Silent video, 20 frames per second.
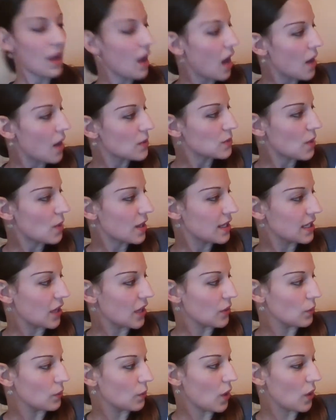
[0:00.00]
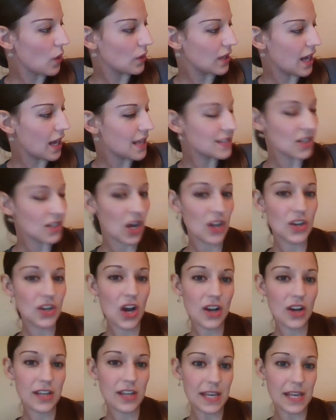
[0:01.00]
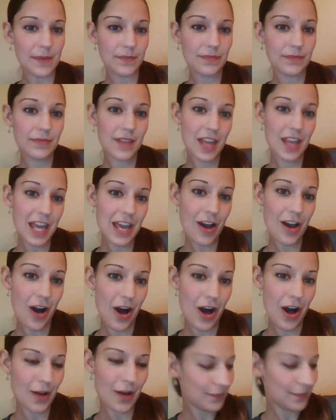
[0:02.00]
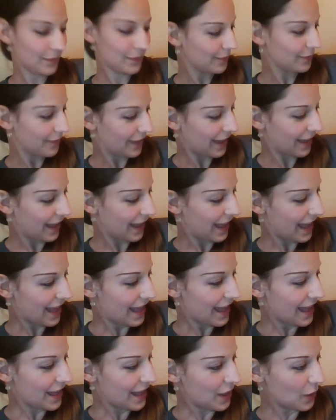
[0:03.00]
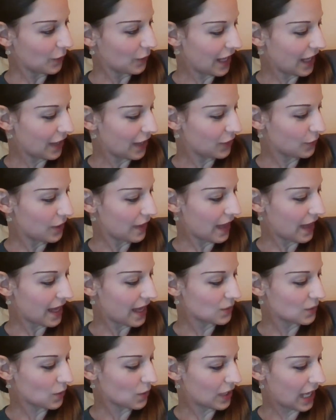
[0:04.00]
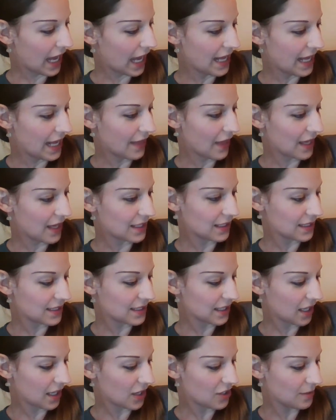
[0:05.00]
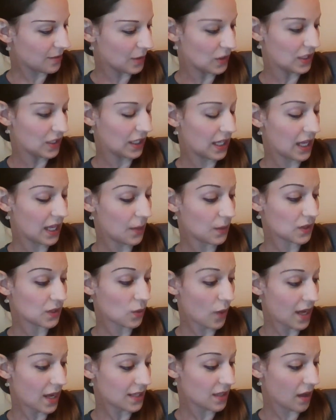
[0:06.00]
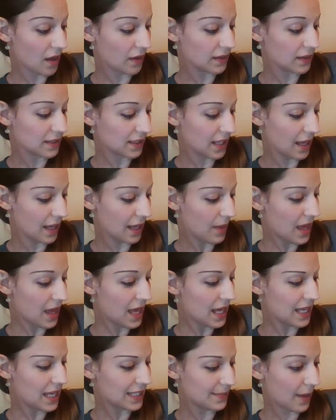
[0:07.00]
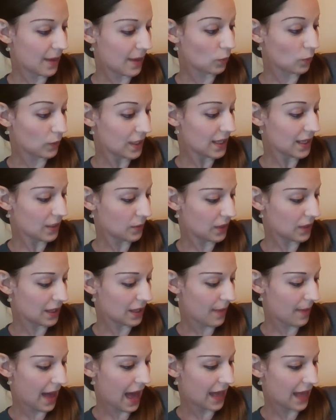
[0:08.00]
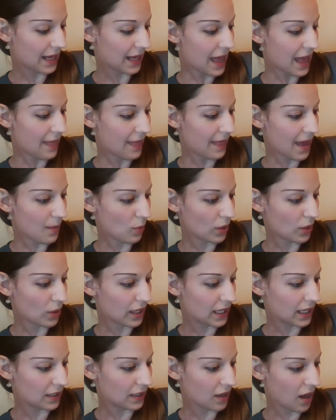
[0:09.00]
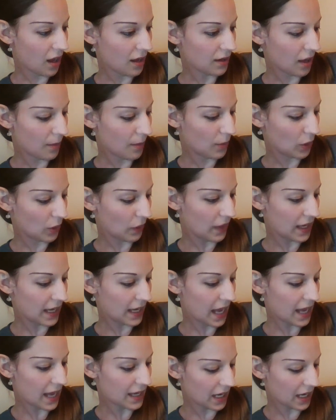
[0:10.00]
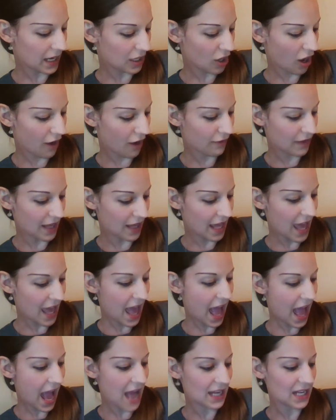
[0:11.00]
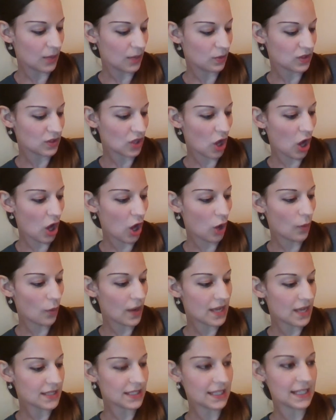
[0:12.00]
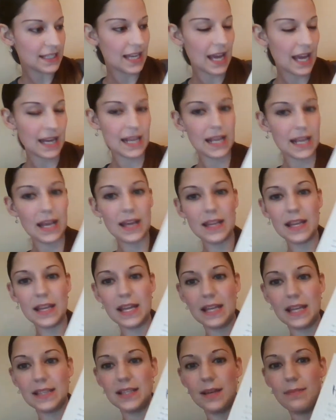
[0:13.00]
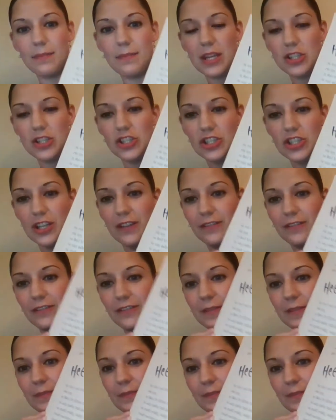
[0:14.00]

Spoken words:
I was walking down the road and I saw a donkey. Hee-haw! He only had 3 legs, 1 eye, he liked to listen to country music, he was quite tall and slim, he smelled really, really bad, that morning he'd gotten up early and hadn't had any coffee, and he was always getting into mischief.